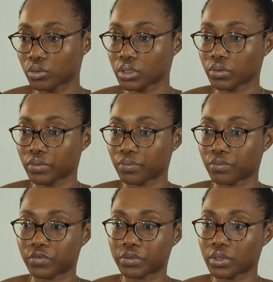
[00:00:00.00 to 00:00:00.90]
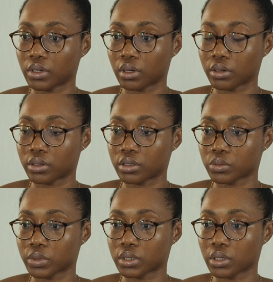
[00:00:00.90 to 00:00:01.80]
we'll just $50.
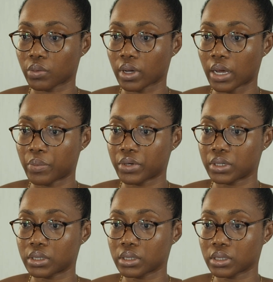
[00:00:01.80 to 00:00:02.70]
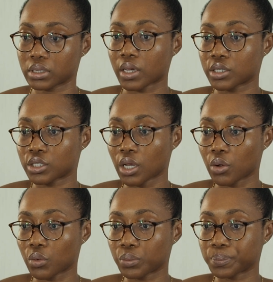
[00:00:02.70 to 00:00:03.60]
We'll see what happens.
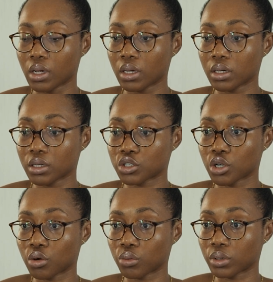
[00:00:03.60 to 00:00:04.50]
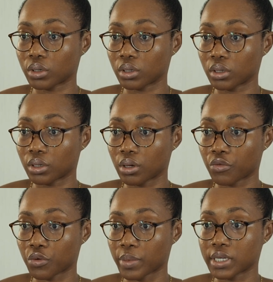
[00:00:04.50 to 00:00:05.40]
So in total
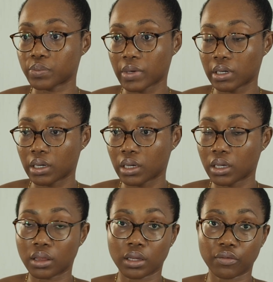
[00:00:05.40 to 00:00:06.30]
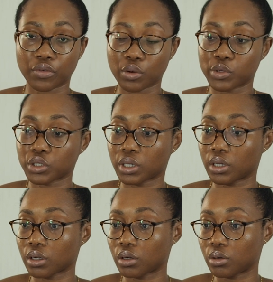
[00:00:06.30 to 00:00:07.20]
for my spending in the Ver
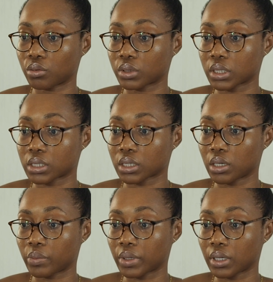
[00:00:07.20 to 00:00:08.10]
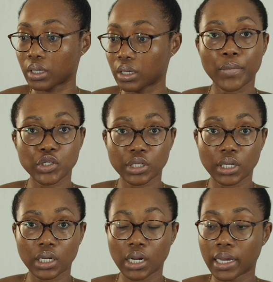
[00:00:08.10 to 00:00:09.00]
budgeting account, it's going to be
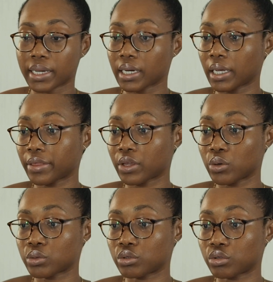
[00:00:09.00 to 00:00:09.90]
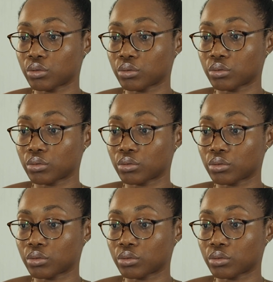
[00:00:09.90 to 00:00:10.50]
budgeted at 8,000 to